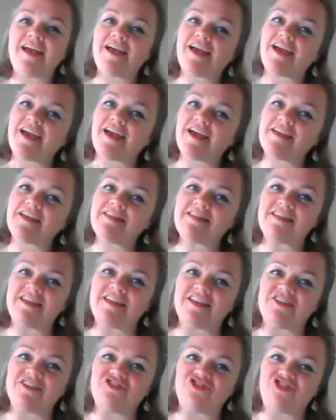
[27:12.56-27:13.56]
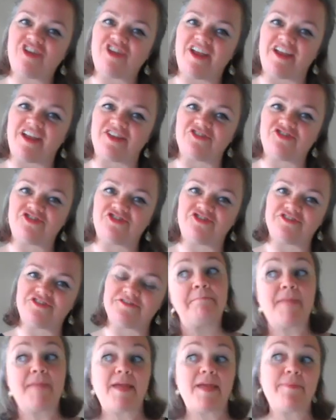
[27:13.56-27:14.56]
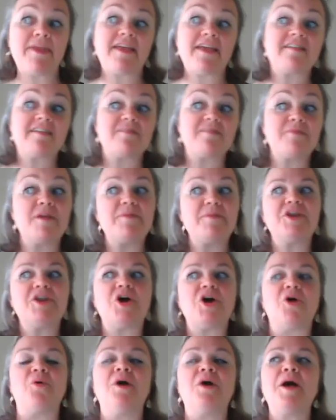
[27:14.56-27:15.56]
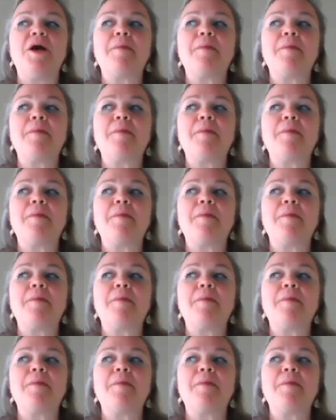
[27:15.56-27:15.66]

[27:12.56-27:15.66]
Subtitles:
Has it changed? Maybe yes, maybe no.